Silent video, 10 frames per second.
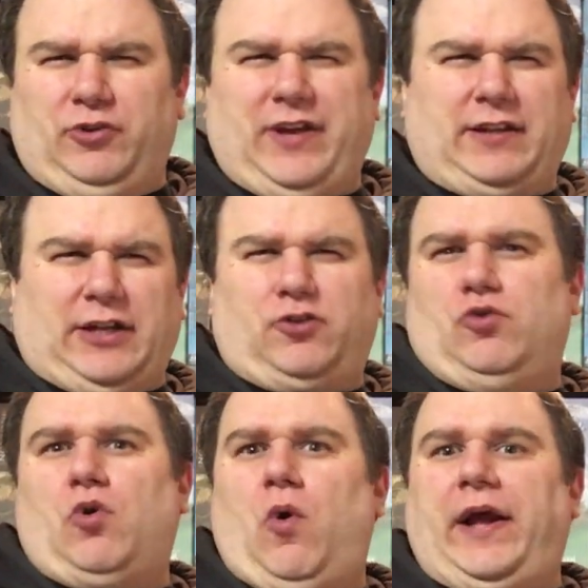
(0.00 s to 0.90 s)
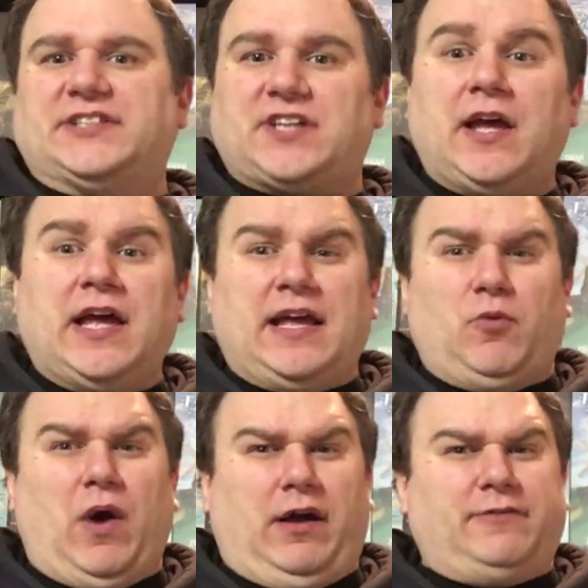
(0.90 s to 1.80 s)
You can take like 2 coins.
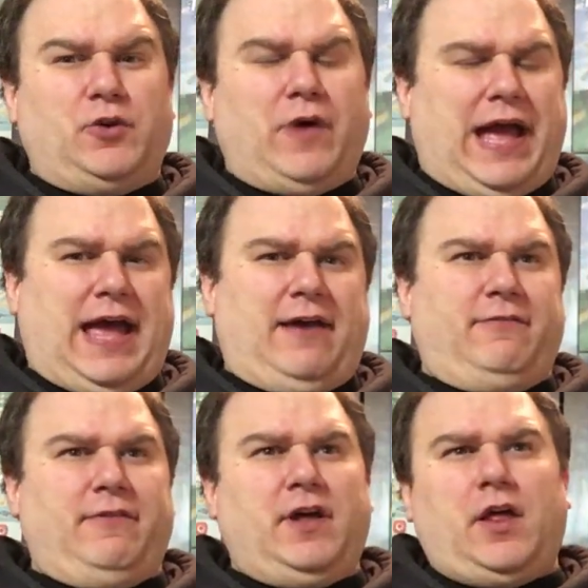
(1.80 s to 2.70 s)
Well, if you have,